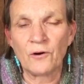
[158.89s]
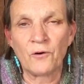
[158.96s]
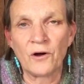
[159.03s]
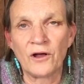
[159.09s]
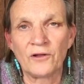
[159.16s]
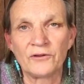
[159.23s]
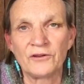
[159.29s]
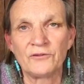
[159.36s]

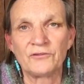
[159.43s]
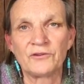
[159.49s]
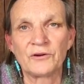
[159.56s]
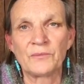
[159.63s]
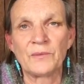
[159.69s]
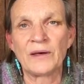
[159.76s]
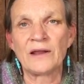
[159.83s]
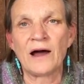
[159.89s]
oil
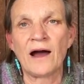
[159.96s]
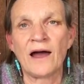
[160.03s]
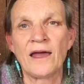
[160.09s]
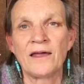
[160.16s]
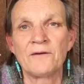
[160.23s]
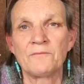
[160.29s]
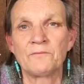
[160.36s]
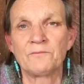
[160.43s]
user, but
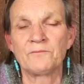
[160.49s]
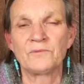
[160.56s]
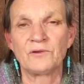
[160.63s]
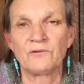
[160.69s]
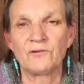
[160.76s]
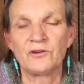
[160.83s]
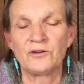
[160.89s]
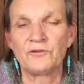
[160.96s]
I
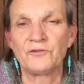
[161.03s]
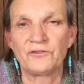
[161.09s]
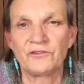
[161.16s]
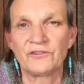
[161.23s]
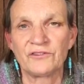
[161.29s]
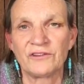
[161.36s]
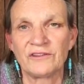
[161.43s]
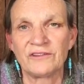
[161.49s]
used
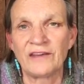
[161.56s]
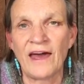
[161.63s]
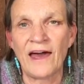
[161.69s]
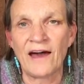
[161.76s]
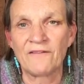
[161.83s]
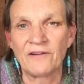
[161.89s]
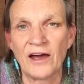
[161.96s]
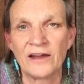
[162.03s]
just a
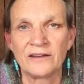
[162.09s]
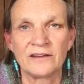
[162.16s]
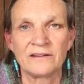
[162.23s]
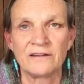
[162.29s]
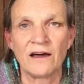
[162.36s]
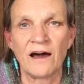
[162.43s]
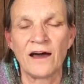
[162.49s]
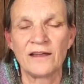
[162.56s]
salve. I
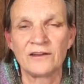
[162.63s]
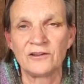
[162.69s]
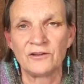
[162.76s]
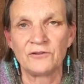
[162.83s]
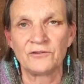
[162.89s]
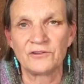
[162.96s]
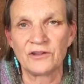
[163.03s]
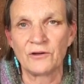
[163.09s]
did not
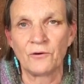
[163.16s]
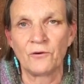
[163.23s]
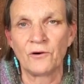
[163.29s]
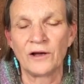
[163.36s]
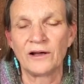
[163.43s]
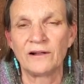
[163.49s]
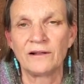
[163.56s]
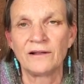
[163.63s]
use the
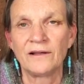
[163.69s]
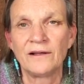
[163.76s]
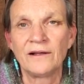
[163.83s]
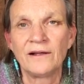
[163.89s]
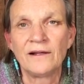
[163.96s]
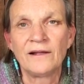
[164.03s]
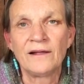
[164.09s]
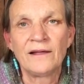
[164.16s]
oil.
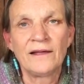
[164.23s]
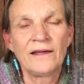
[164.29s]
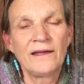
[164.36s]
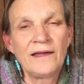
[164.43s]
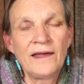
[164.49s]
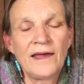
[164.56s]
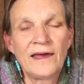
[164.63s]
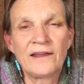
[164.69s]

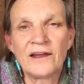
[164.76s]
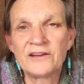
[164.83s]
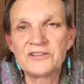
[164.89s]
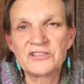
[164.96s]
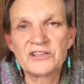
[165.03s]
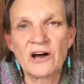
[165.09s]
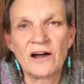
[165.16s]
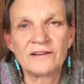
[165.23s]
And I
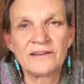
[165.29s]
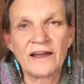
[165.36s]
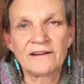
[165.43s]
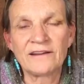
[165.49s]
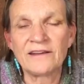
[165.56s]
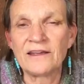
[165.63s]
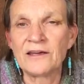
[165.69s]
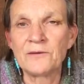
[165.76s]
just
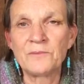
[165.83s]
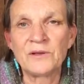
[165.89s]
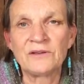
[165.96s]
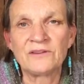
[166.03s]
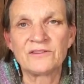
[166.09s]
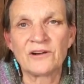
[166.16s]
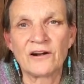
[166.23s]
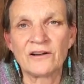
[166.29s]
contacted him
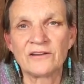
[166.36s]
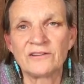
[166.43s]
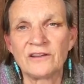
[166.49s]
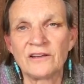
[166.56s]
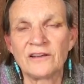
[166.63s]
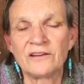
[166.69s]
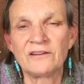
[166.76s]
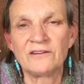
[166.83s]
and started
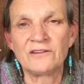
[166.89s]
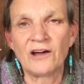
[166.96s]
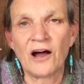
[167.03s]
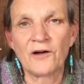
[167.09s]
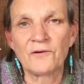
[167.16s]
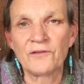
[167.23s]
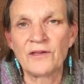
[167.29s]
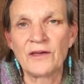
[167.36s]
to
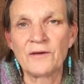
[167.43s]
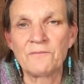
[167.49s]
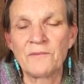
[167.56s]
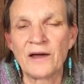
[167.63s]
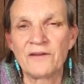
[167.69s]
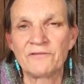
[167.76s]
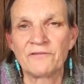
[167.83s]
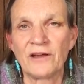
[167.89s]
talk with him,
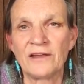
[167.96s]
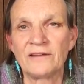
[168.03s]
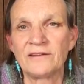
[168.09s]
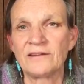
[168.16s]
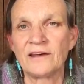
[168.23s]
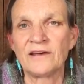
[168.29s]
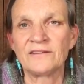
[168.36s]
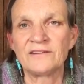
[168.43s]
my
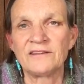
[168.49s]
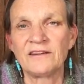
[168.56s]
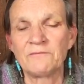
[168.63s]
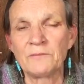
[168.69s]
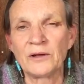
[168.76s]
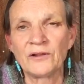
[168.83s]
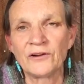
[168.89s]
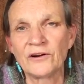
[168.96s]
friend
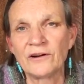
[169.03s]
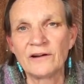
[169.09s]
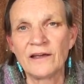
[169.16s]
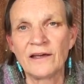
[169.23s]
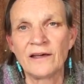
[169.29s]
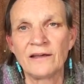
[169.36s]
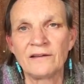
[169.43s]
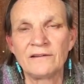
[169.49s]
Steve Miller,
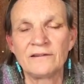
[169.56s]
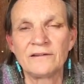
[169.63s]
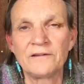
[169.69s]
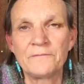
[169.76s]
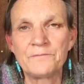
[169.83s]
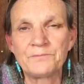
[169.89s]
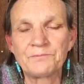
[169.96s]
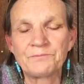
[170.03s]
and